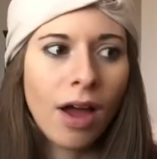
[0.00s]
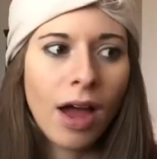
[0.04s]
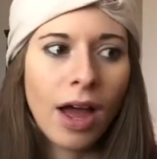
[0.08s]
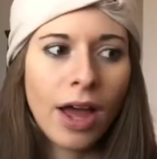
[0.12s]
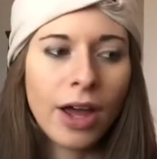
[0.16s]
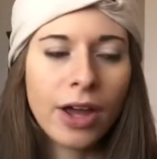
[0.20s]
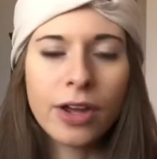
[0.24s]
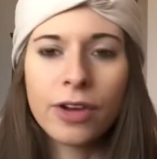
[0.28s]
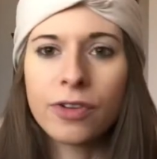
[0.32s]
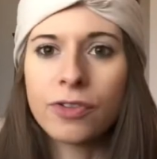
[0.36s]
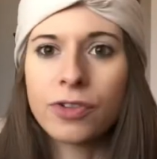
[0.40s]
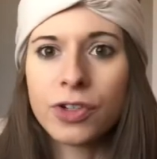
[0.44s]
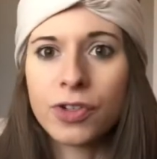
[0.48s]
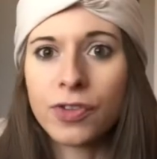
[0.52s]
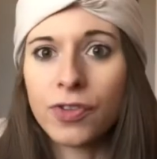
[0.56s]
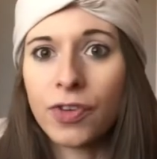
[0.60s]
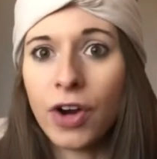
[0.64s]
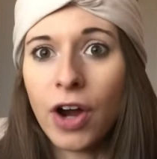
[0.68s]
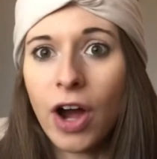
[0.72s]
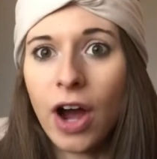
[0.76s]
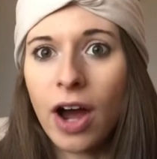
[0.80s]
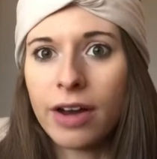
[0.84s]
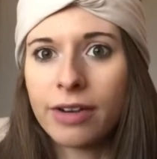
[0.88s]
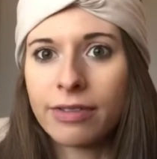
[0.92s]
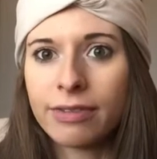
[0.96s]
I could have just
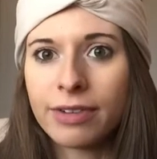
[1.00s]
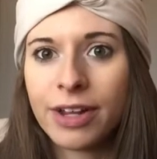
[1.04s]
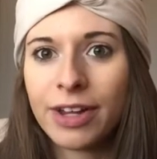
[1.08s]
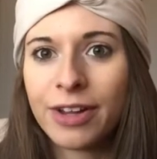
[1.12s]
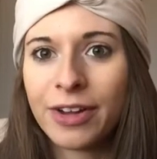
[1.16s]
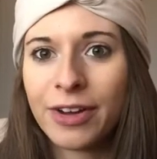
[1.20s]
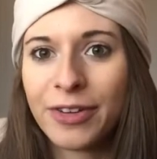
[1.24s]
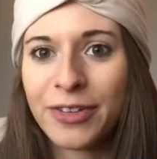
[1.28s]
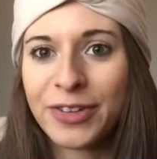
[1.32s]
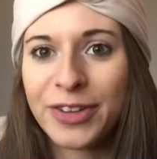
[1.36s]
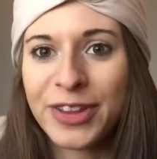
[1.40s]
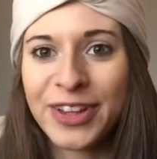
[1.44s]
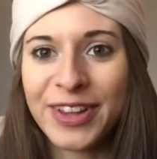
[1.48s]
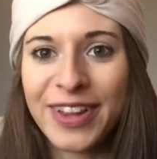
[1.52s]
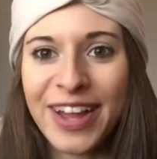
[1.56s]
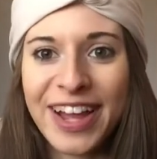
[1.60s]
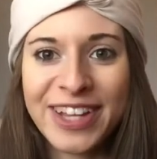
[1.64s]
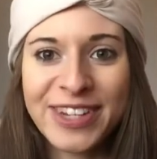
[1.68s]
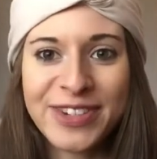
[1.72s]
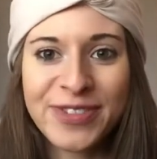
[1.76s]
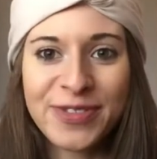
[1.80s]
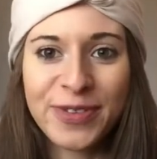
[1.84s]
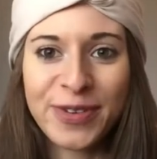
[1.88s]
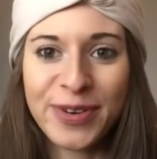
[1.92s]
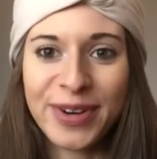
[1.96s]
forgotten over the
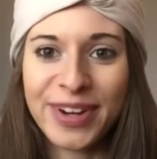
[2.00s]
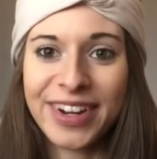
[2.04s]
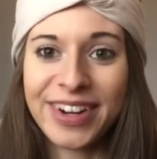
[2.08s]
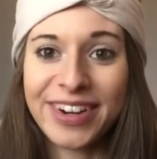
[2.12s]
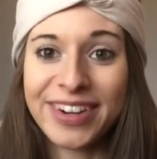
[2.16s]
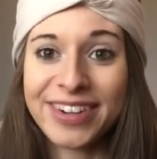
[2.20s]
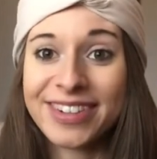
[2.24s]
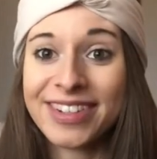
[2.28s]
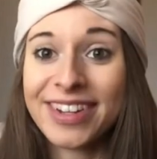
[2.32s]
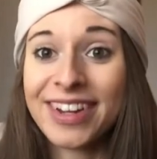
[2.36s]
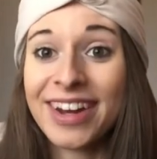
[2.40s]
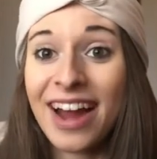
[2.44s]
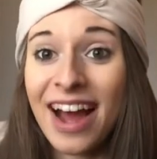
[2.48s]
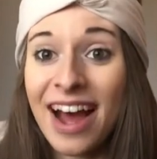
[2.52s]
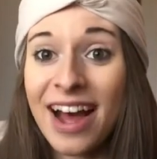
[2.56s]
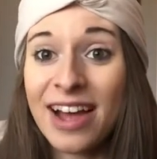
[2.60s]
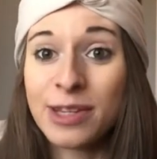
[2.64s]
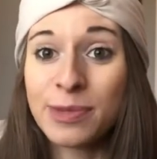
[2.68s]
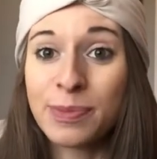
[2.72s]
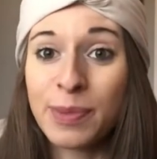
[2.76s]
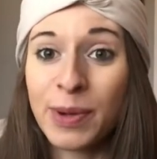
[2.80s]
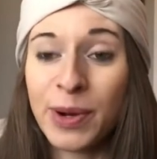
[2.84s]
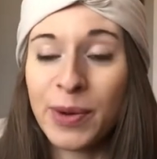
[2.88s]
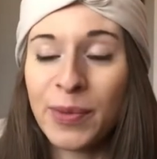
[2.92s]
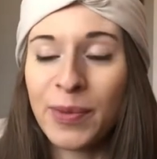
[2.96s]
last 4 years. It
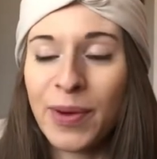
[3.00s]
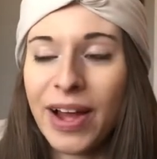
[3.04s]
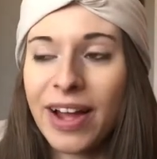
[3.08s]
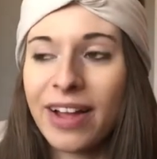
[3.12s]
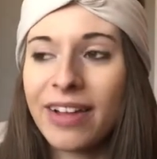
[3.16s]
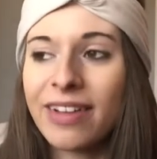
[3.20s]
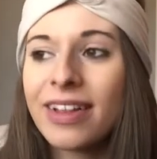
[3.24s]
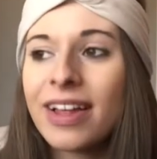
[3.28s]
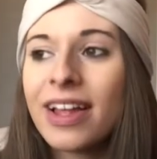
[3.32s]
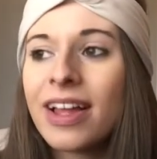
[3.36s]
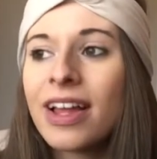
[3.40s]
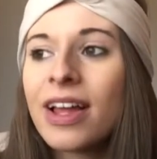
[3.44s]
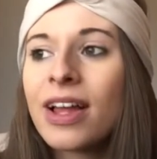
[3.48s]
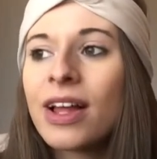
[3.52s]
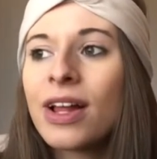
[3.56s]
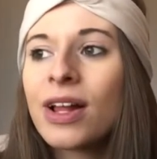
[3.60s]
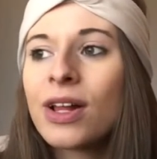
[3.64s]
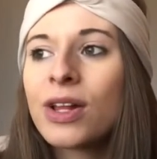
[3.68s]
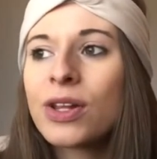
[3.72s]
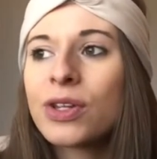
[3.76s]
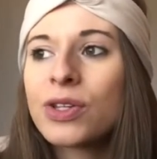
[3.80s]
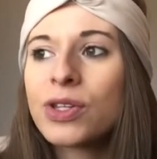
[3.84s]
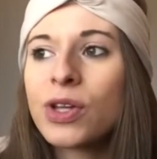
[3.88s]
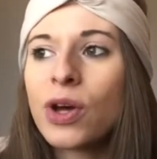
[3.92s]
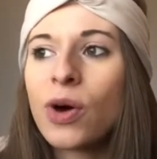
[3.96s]
has been a while.
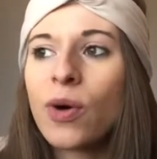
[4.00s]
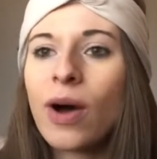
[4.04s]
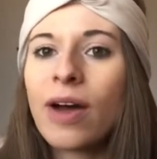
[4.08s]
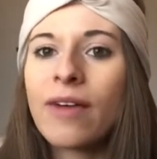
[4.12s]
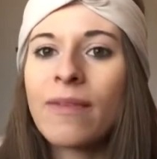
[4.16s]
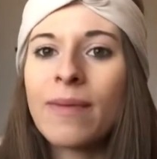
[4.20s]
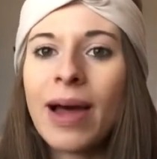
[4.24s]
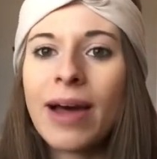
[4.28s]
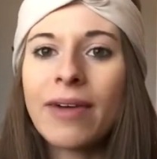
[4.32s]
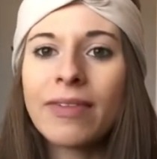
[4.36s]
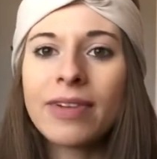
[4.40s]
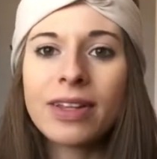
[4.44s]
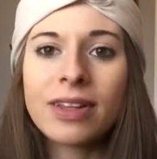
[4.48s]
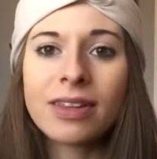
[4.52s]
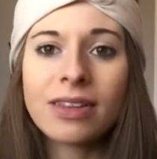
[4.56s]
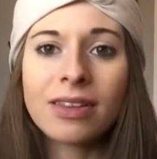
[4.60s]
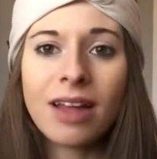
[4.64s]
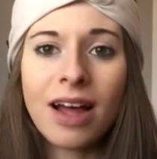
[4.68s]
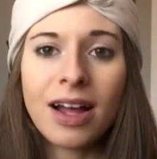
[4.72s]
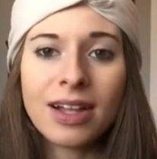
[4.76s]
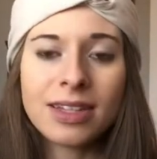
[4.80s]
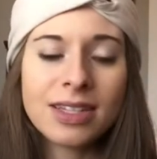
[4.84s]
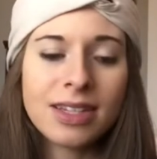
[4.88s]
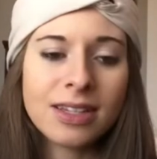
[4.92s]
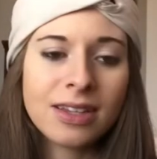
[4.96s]
So I'm having
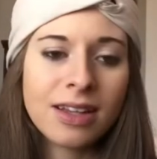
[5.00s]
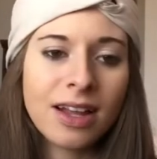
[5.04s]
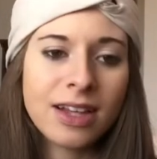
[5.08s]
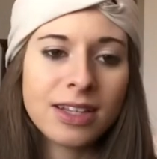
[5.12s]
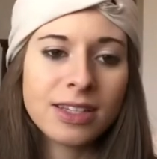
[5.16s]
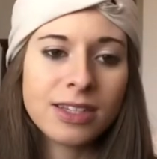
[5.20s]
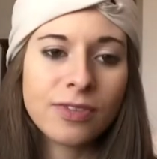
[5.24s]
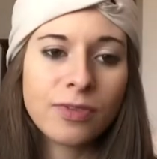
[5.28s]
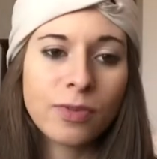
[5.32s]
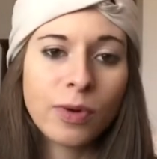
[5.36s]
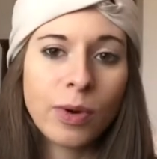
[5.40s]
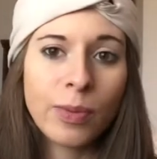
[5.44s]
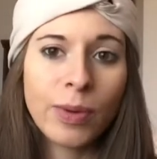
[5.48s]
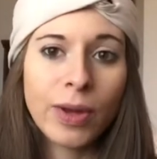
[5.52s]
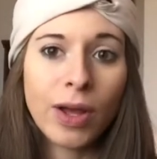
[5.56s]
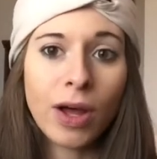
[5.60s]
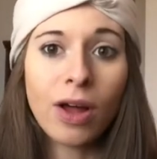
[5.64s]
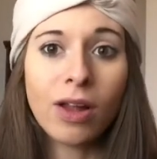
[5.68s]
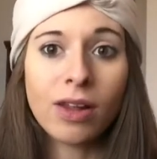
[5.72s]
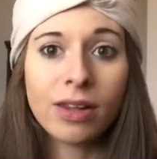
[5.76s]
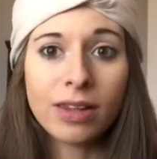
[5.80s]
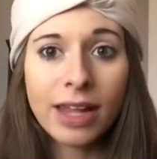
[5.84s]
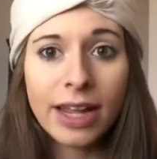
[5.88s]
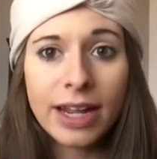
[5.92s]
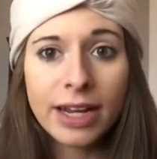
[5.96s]
lots and lots of what we
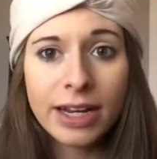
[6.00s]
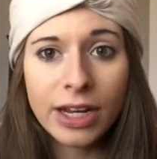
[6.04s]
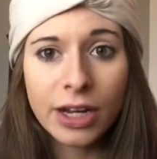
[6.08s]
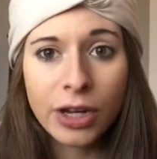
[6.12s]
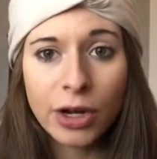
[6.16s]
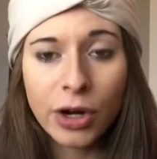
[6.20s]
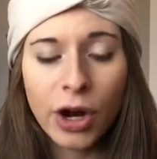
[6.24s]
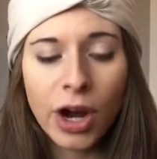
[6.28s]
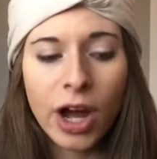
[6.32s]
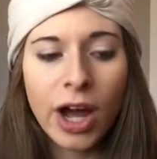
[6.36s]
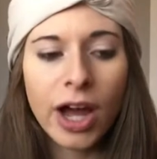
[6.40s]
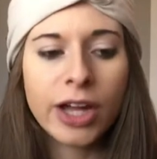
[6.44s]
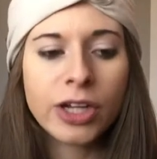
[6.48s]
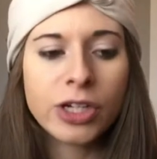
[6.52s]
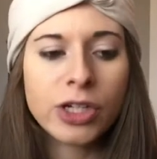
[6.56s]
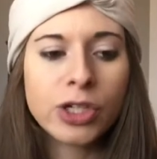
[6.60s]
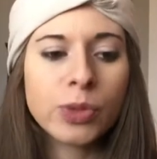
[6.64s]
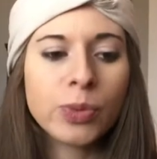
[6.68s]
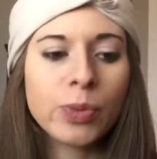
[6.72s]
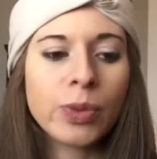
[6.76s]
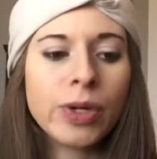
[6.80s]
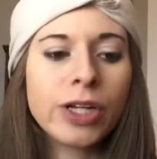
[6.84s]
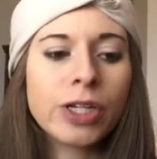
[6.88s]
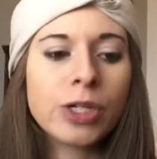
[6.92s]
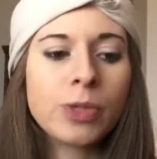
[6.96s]
call lightning crotch,
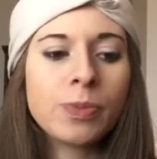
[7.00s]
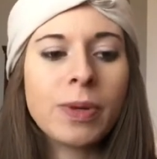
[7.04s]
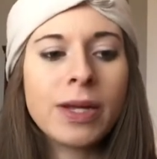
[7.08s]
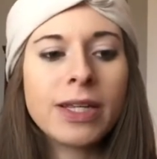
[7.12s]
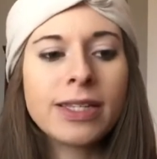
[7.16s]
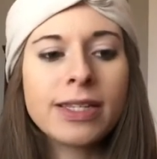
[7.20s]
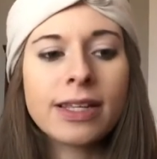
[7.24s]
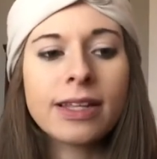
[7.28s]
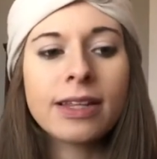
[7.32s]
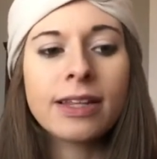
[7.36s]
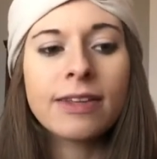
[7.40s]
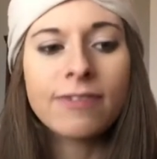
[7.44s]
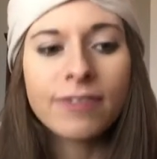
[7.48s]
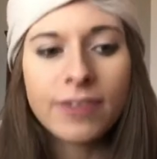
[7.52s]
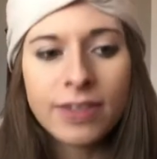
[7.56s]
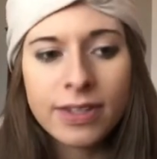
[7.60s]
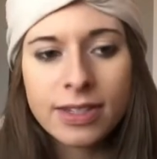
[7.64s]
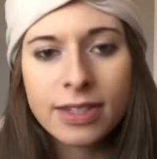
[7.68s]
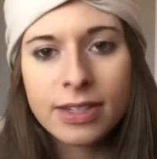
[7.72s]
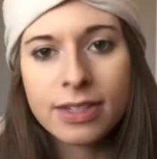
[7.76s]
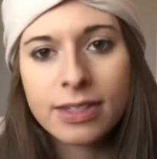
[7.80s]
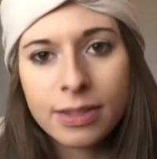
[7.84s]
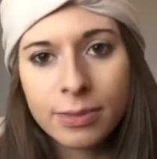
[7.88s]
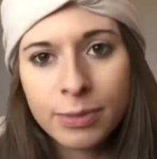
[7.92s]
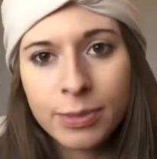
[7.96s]
which basically feels
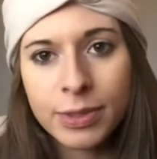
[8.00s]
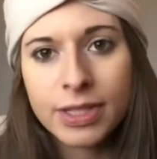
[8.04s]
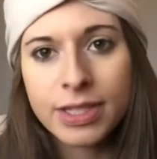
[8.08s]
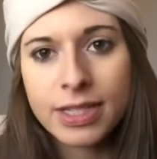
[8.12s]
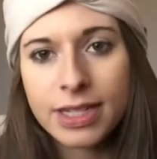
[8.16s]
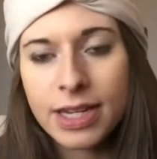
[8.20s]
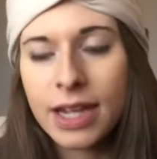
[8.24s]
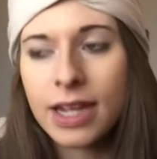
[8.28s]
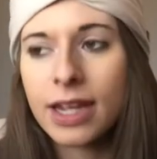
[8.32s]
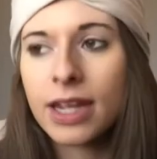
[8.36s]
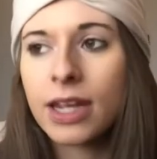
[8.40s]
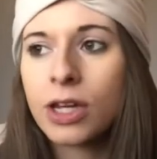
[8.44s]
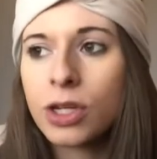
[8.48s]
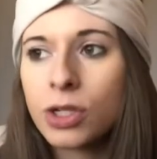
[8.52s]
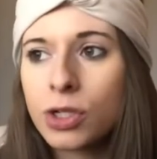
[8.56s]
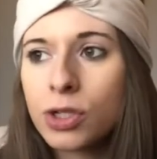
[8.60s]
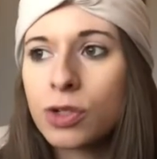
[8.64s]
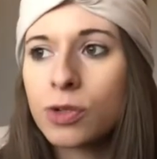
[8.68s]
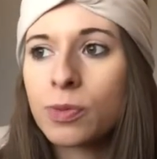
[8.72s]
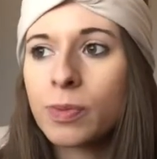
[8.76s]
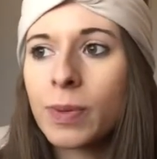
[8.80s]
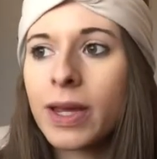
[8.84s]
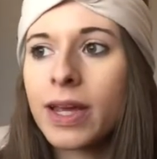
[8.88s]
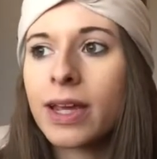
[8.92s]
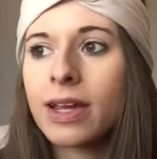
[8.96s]
like someone's taking a
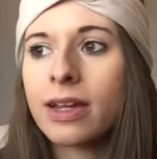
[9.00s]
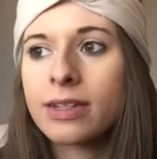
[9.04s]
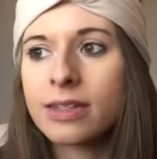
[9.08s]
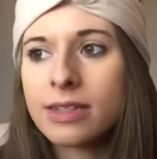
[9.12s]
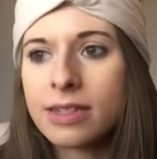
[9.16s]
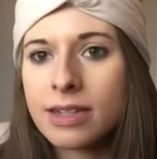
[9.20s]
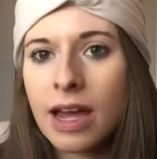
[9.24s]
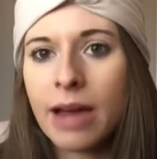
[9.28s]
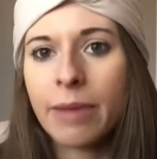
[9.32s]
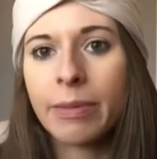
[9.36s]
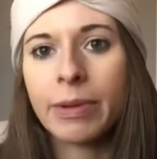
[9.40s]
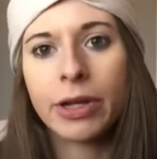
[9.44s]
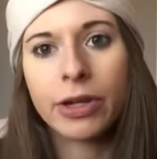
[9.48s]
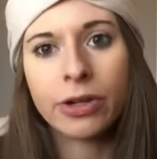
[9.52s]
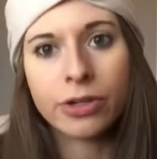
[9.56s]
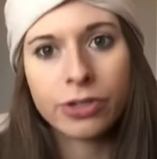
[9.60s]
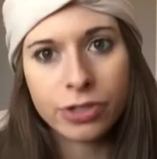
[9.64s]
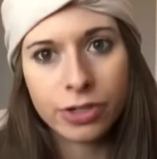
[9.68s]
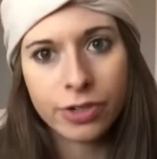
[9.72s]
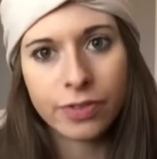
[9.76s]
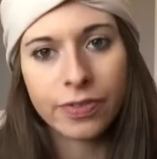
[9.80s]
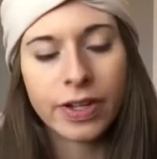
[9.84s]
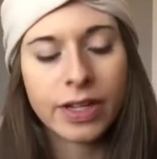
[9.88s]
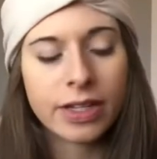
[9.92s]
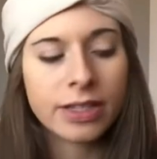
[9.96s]
toothpick and stabbing your
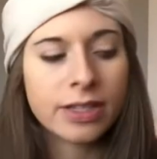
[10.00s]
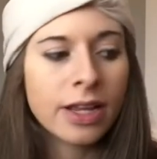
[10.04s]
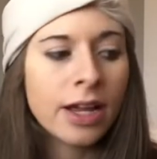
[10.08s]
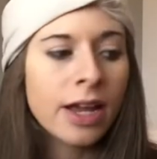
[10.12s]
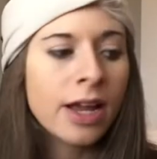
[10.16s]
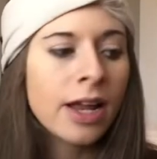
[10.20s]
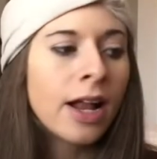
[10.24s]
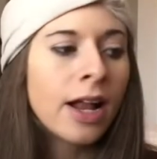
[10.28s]
cervix.